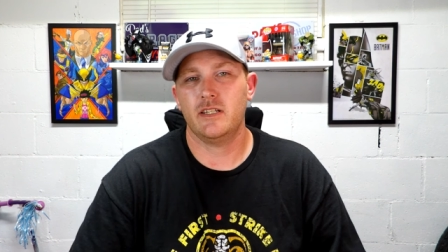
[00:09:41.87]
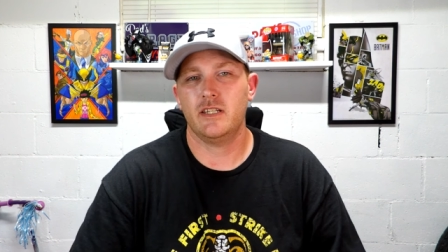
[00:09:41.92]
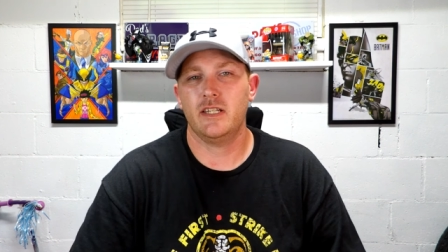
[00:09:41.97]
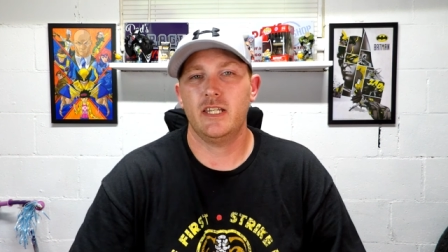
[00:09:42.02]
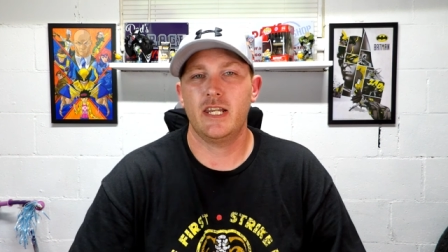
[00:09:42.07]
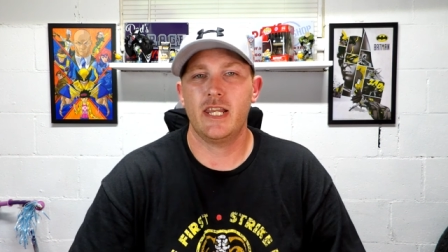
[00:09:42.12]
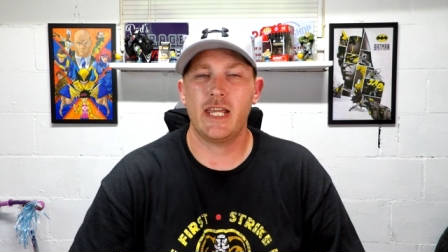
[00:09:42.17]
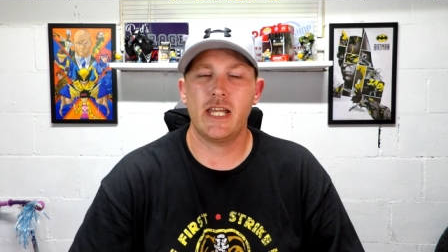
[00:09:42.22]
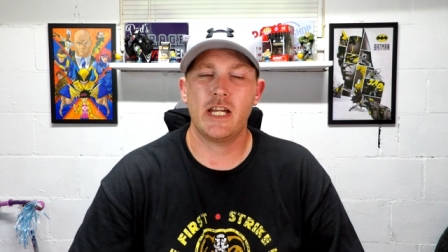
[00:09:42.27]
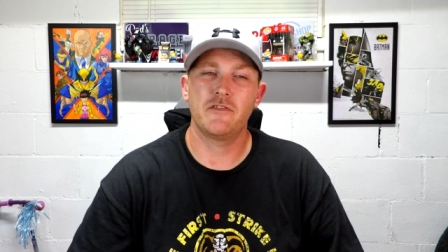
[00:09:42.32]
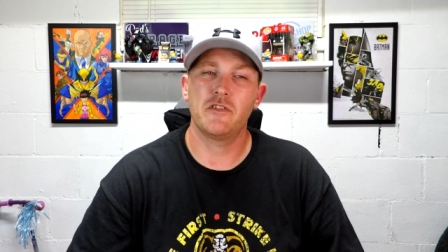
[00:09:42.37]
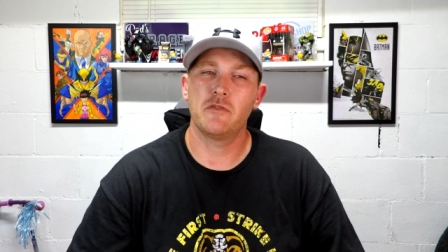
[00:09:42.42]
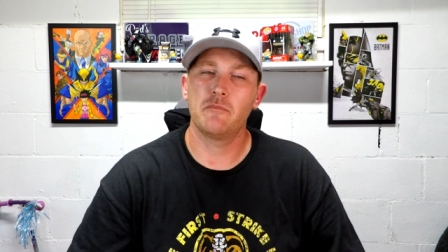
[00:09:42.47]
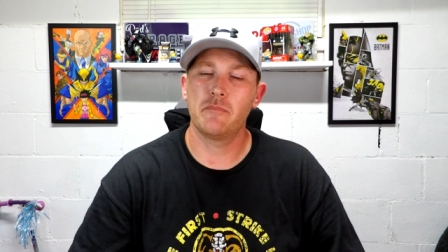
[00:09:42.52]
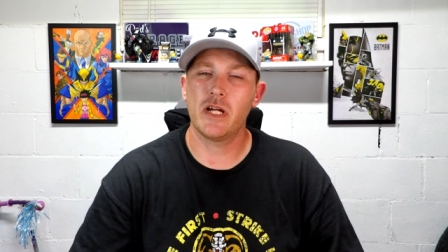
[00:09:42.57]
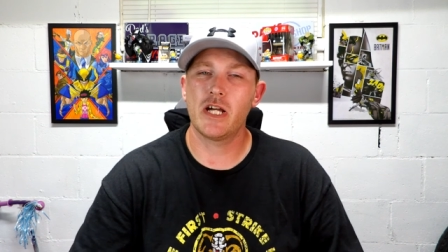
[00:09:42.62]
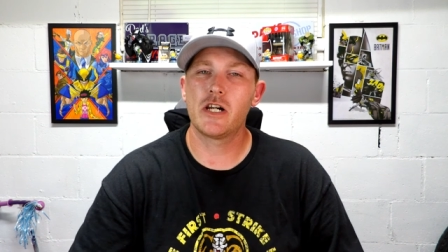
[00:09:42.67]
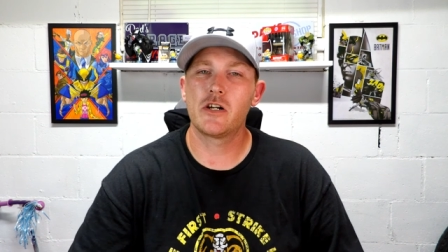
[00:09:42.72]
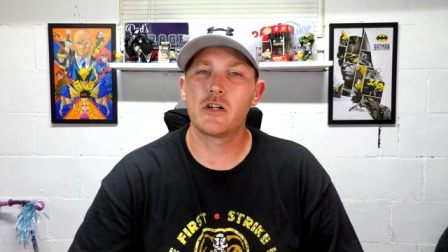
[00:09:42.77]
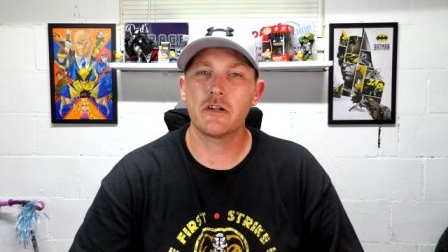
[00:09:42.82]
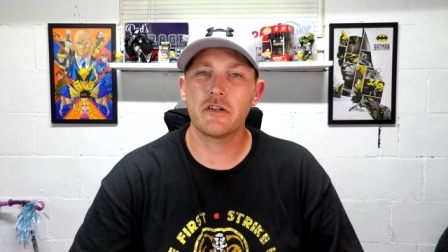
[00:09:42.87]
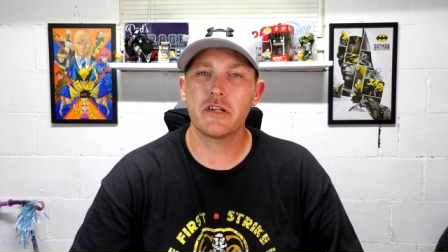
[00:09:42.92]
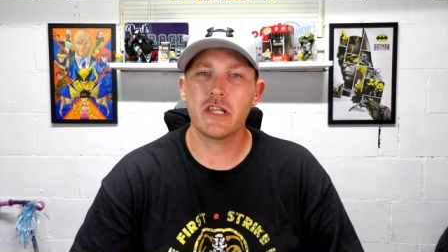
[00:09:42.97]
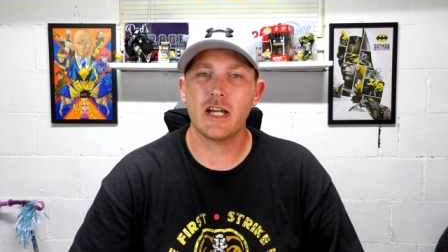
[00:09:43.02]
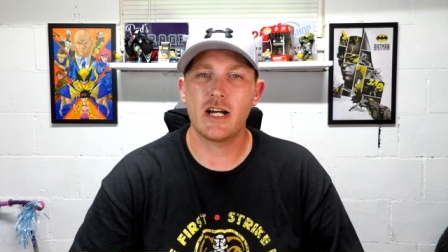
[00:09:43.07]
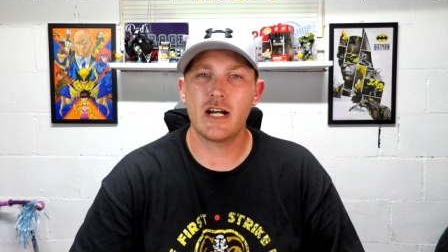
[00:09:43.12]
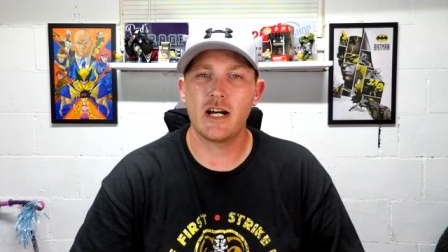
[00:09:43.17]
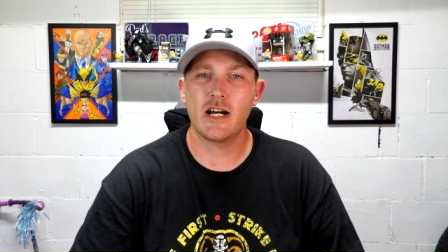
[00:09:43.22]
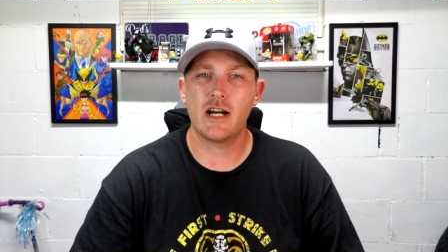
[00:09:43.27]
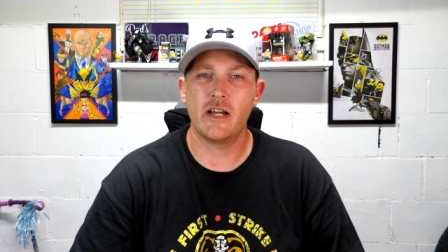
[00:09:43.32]
and have a better
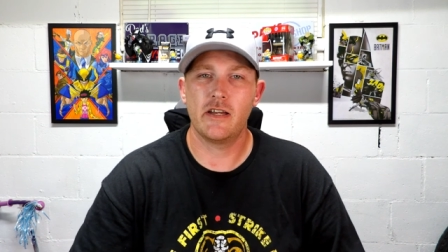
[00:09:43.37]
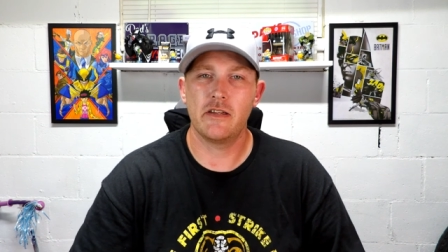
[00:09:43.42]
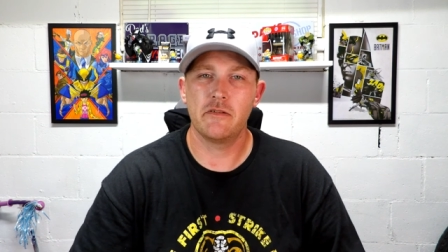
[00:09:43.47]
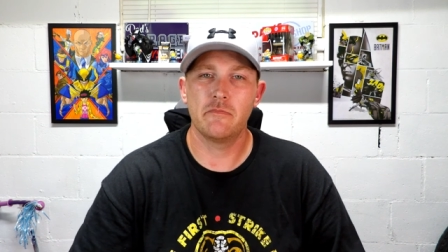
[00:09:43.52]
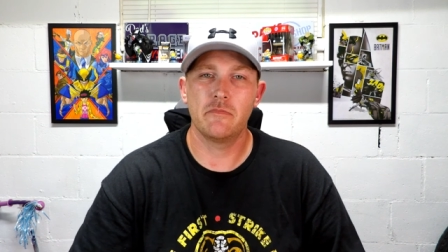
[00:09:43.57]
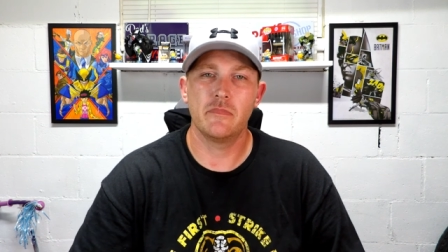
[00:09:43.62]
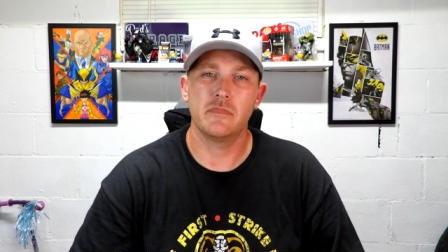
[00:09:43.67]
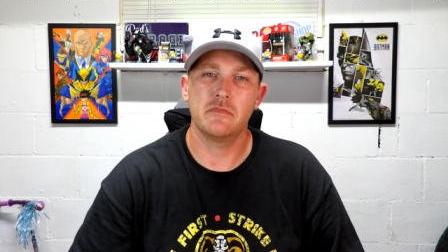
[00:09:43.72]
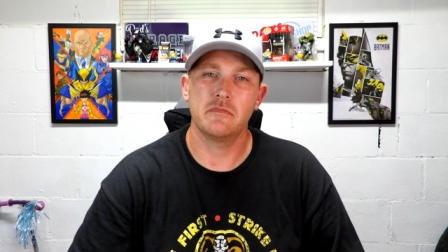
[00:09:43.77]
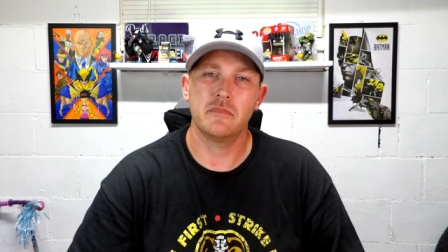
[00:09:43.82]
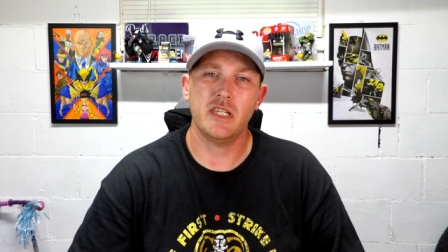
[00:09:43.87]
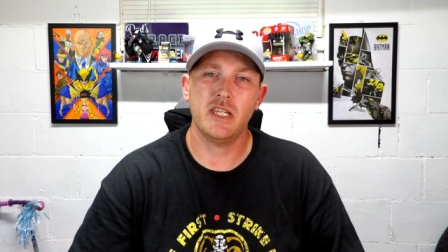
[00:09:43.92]
time